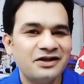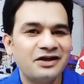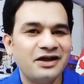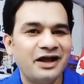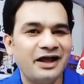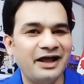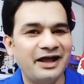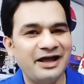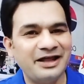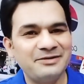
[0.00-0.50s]

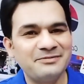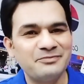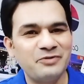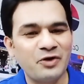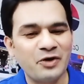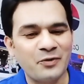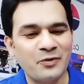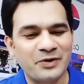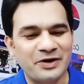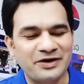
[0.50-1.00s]
And
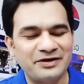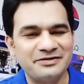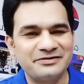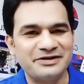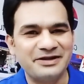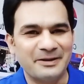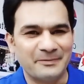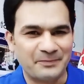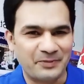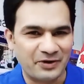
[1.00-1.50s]
moreover,
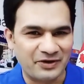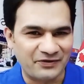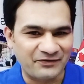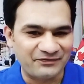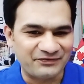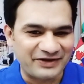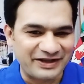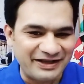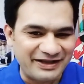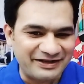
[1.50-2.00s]

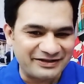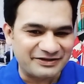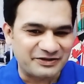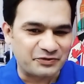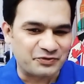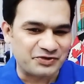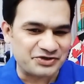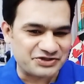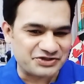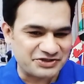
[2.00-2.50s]
importantly, the
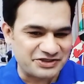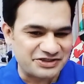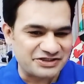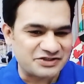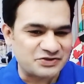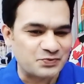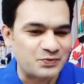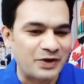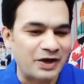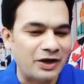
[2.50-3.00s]

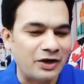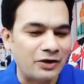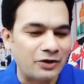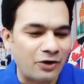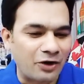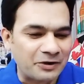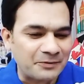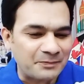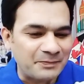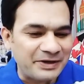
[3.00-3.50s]
questions will
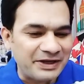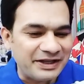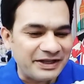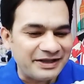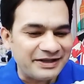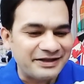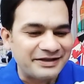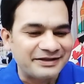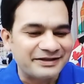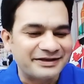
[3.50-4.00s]
not
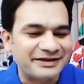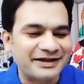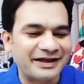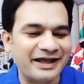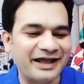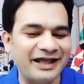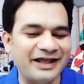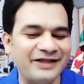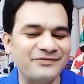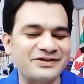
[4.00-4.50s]
be
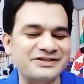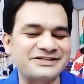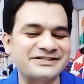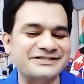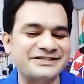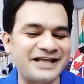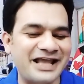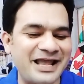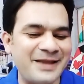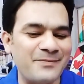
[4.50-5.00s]
in the
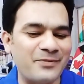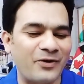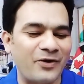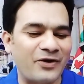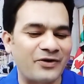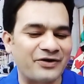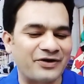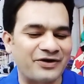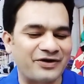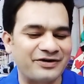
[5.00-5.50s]
same
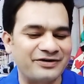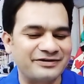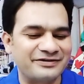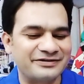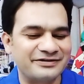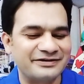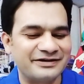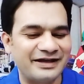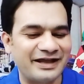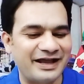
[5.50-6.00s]

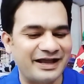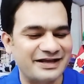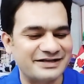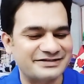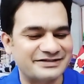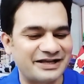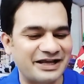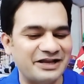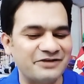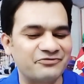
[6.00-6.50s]
order as
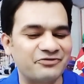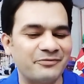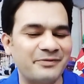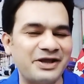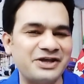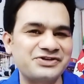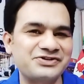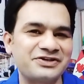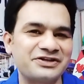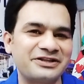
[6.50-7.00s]
the
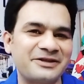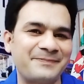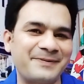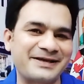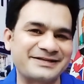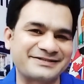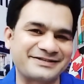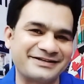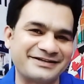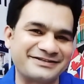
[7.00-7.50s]
information in the
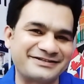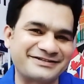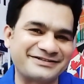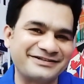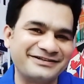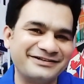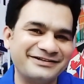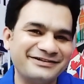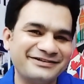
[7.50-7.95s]
passage.